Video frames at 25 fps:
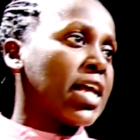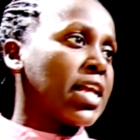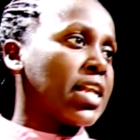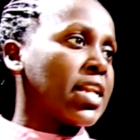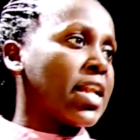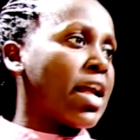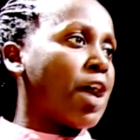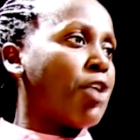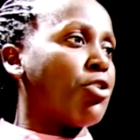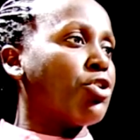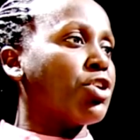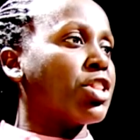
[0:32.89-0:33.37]

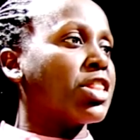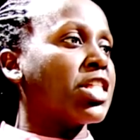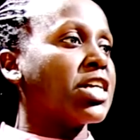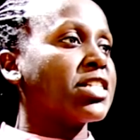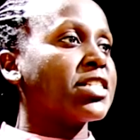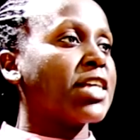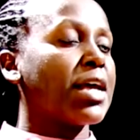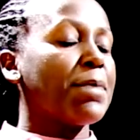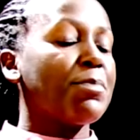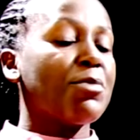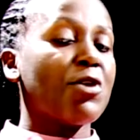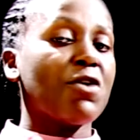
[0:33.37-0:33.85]
Now the
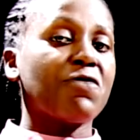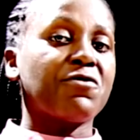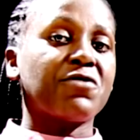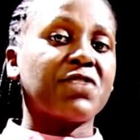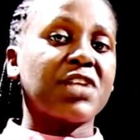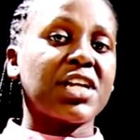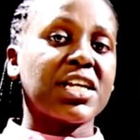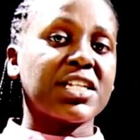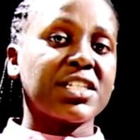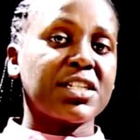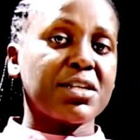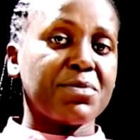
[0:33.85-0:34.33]
type
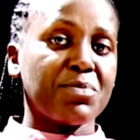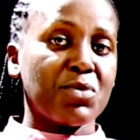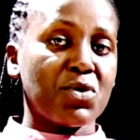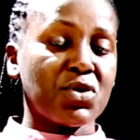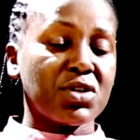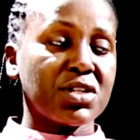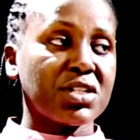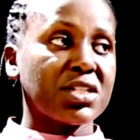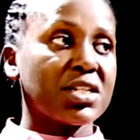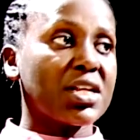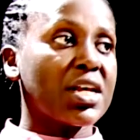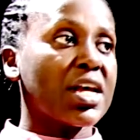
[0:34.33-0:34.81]
of
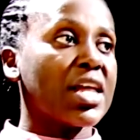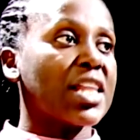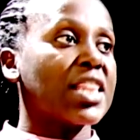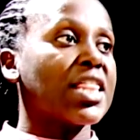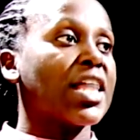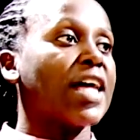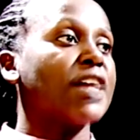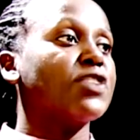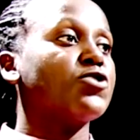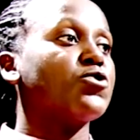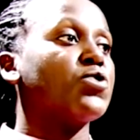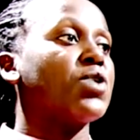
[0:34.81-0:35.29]
decimals
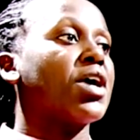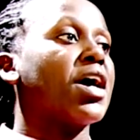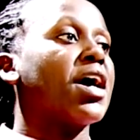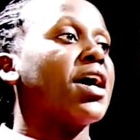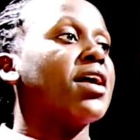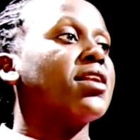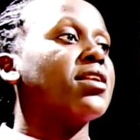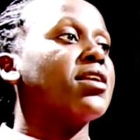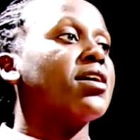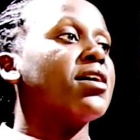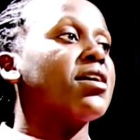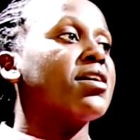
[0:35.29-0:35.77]
that you
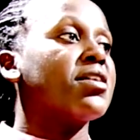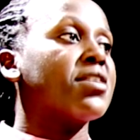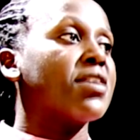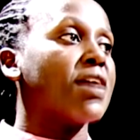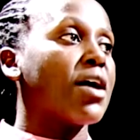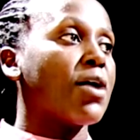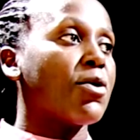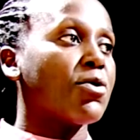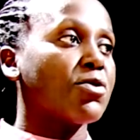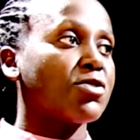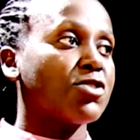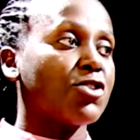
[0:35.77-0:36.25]
can
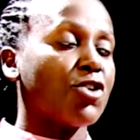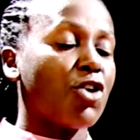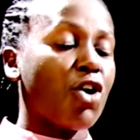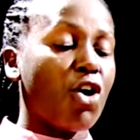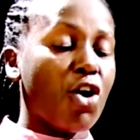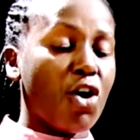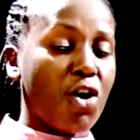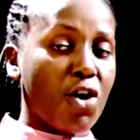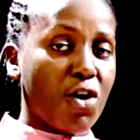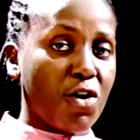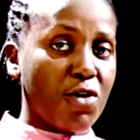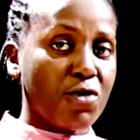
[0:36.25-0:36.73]
round
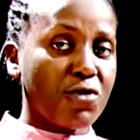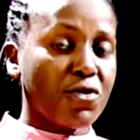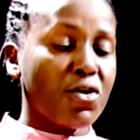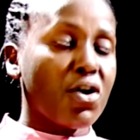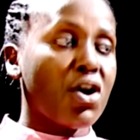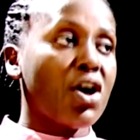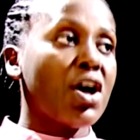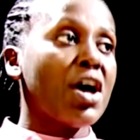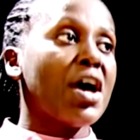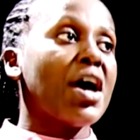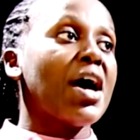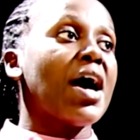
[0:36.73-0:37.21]
off
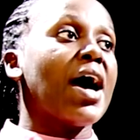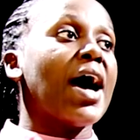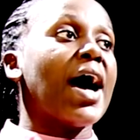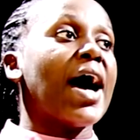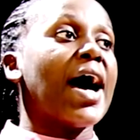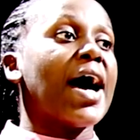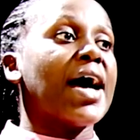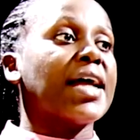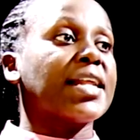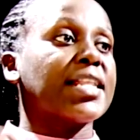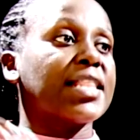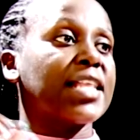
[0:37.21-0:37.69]

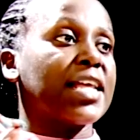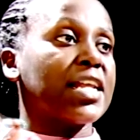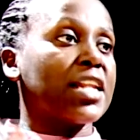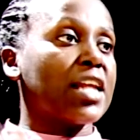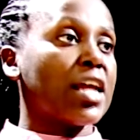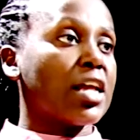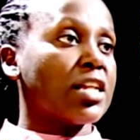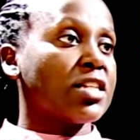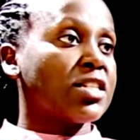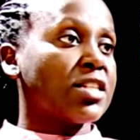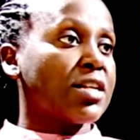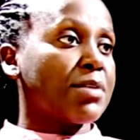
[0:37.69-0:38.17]
are the
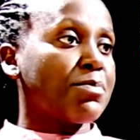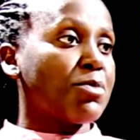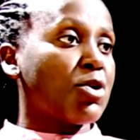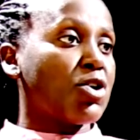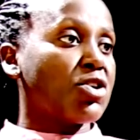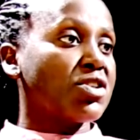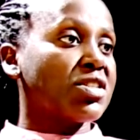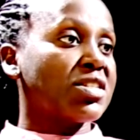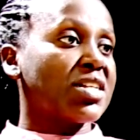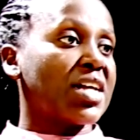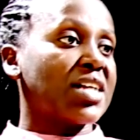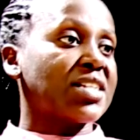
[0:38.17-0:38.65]

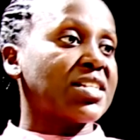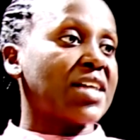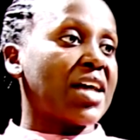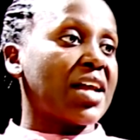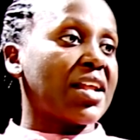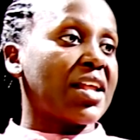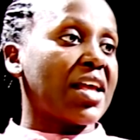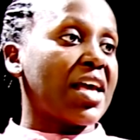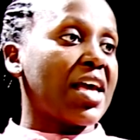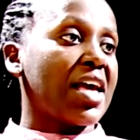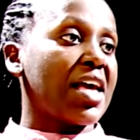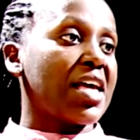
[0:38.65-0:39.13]
decimals that
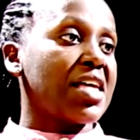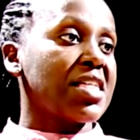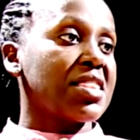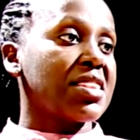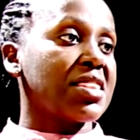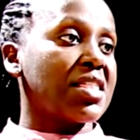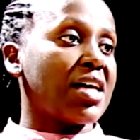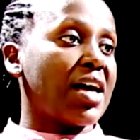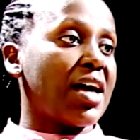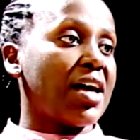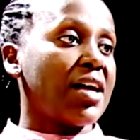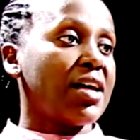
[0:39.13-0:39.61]
are
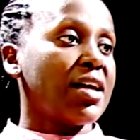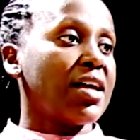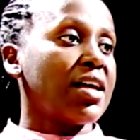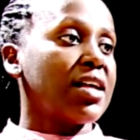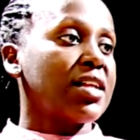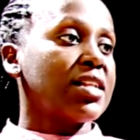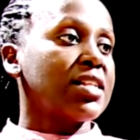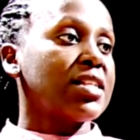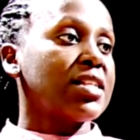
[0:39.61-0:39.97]
either